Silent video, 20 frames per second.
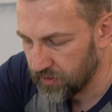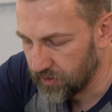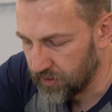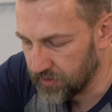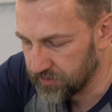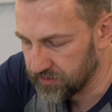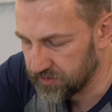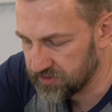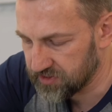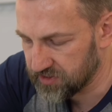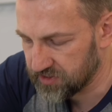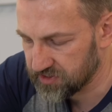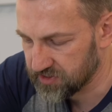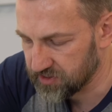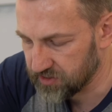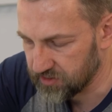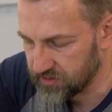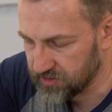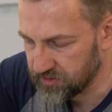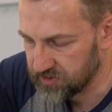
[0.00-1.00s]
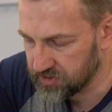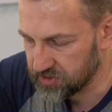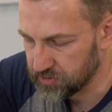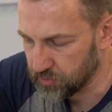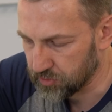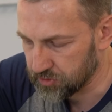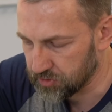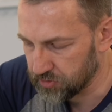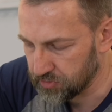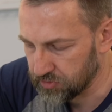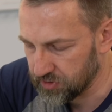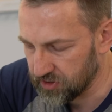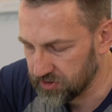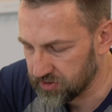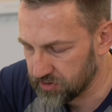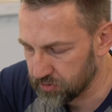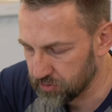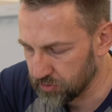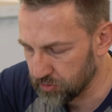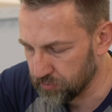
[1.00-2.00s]
And this is what you need
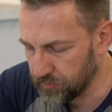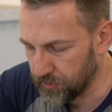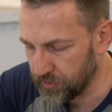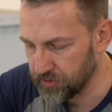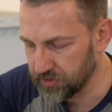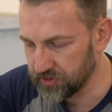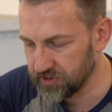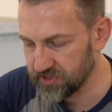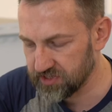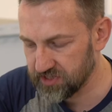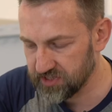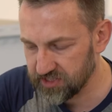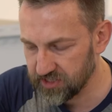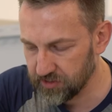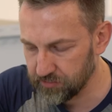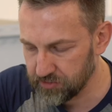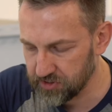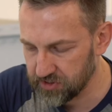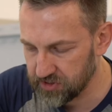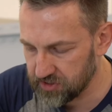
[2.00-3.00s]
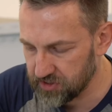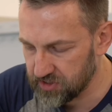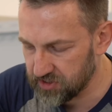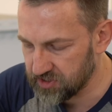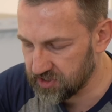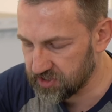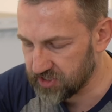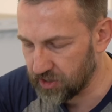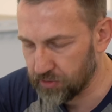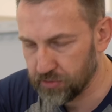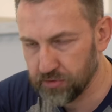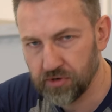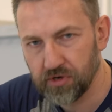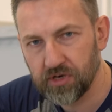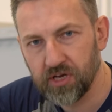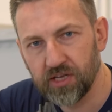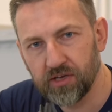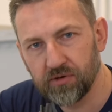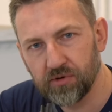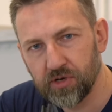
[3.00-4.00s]
to power the system. This is how you
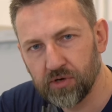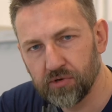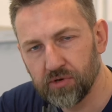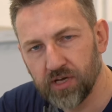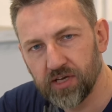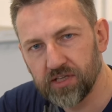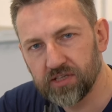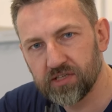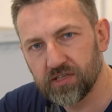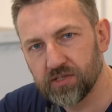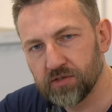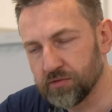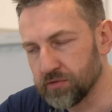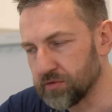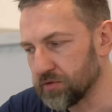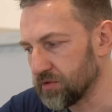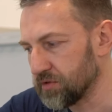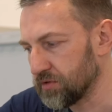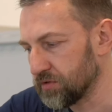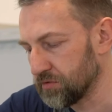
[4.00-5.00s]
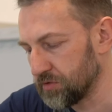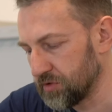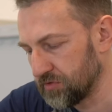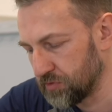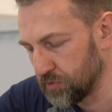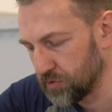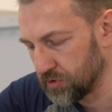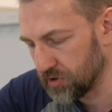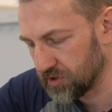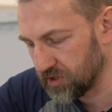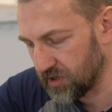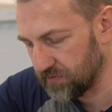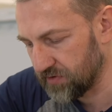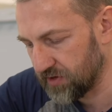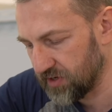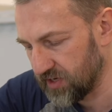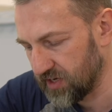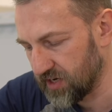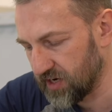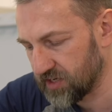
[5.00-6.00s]
can regulate if you don't have
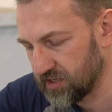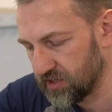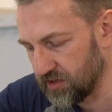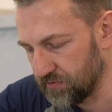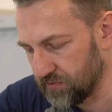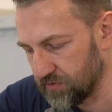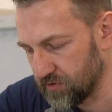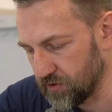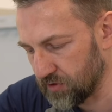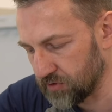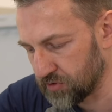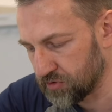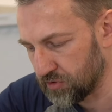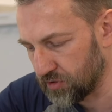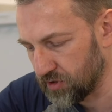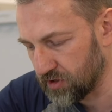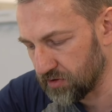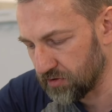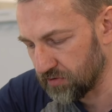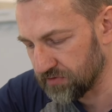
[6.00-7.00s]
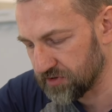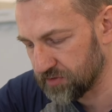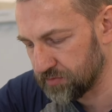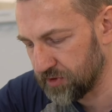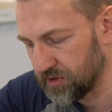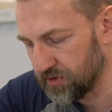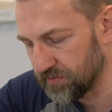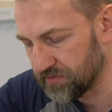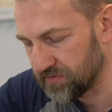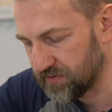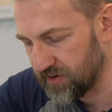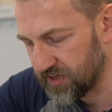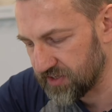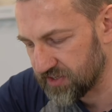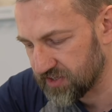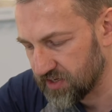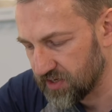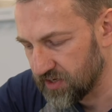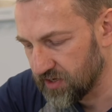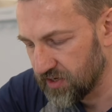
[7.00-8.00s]
any active controller of speed of fans.